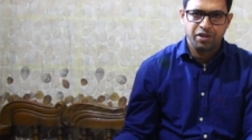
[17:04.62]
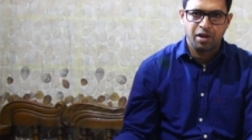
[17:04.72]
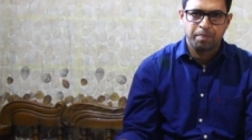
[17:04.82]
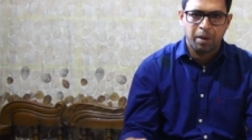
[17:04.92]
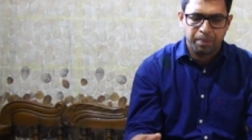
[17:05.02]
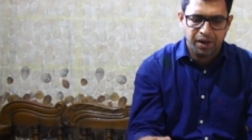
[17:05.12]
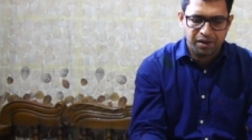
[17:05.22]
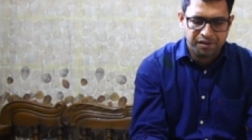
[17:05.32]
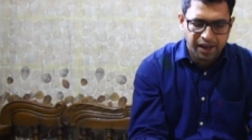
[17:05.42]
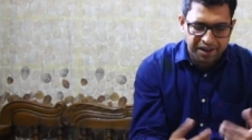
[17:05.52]
the puppy
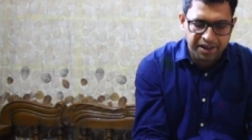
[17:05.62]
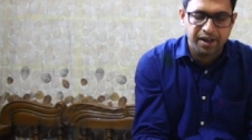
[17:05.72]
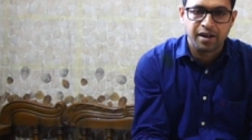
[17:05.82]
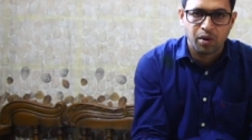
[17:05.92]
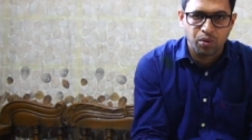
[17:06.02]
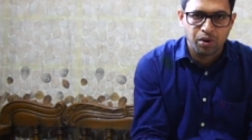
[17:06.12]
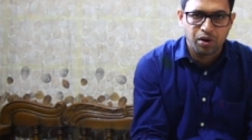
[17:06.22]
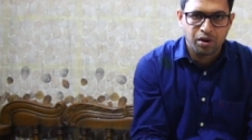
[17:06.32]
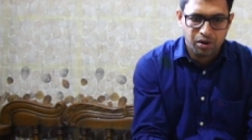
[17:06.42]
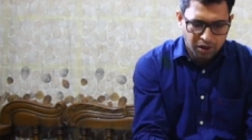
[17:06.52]
is getting down,
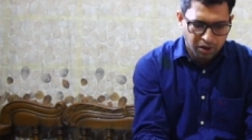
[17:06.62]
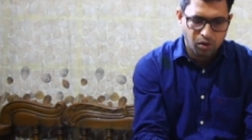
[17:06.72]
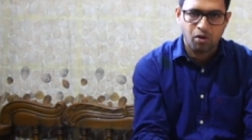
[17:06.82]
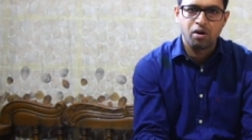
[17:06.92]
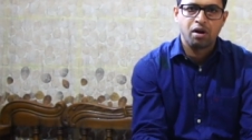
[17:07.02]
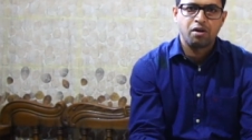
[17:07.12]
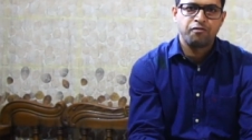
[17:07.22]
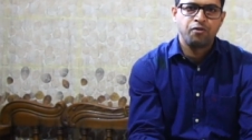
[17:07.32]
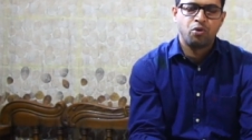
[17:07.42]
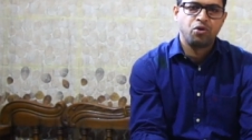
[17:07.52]
all our
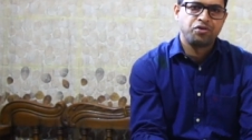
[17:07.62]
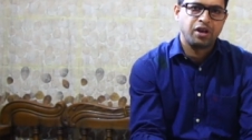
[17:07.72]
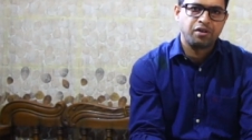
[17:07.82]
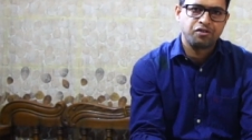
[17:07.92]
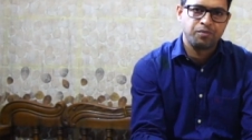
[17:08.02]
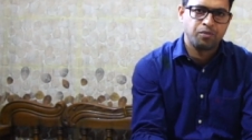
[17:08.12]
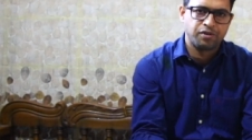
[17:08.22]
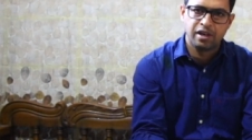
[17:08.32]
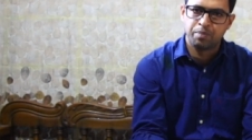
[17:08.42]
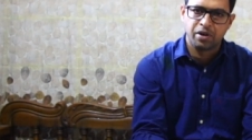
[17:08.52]
floors are
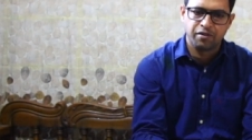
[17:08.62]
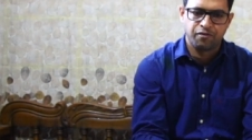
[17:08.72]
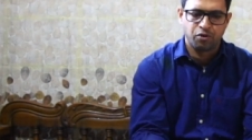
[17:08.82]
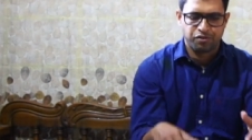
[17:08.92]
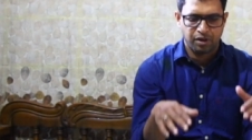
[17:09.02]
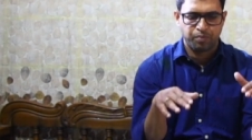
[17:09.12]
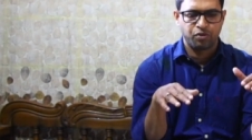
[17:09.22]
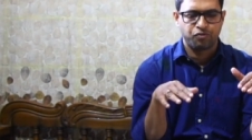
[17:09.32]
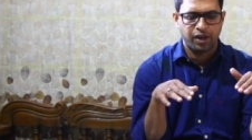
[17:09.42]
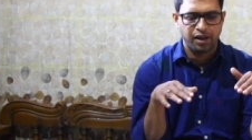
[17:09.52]
slippery floors.
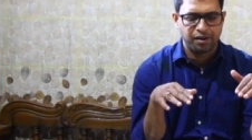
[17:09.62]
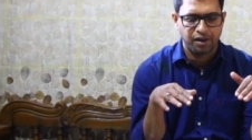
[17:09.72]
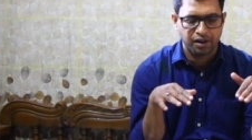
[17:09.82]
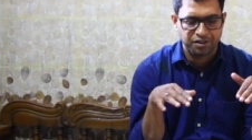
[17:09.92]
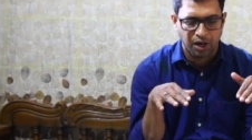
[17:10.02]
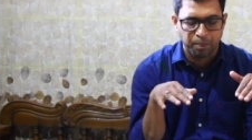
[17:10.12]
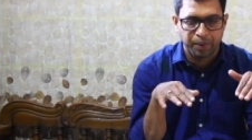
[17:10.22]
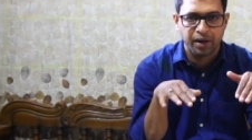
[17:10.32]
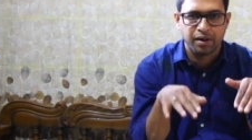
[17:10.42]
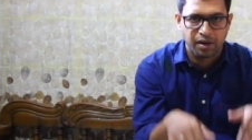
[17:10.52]
Suppose while
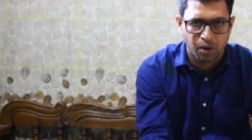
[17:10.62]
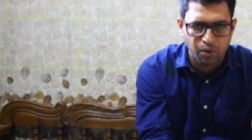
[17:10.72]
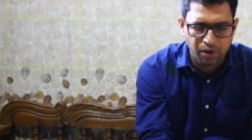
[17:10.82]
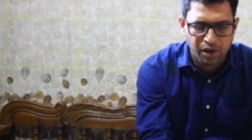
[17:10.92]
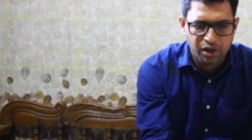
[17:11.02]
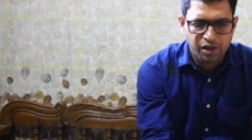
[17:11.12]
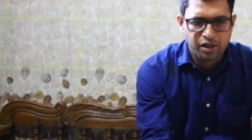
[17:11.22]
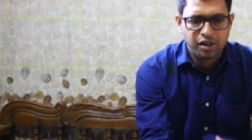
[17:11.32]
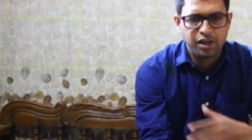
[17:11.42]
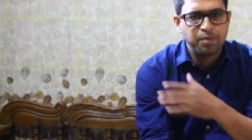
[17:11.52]
jumping down,
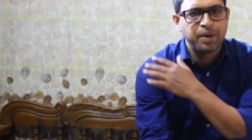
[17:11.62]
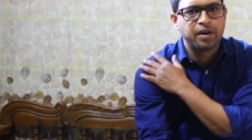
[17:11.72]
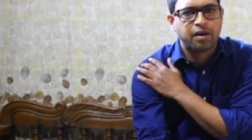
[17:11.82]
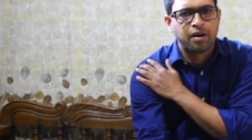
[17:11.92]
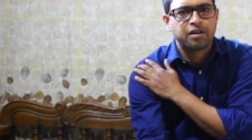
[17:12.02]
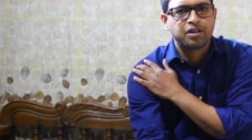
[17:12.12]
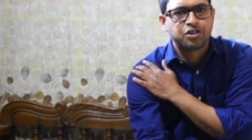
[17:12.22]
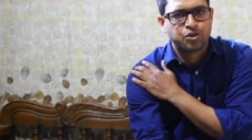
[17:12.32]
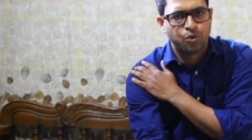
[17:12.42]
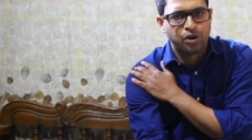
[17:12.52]
he may hurt his
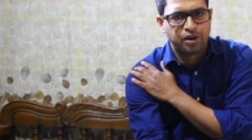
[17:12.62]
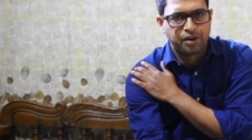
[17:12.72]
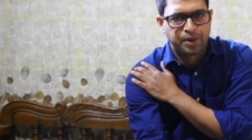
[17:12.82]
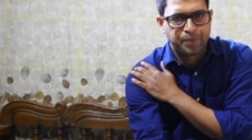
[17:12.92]
shoulder.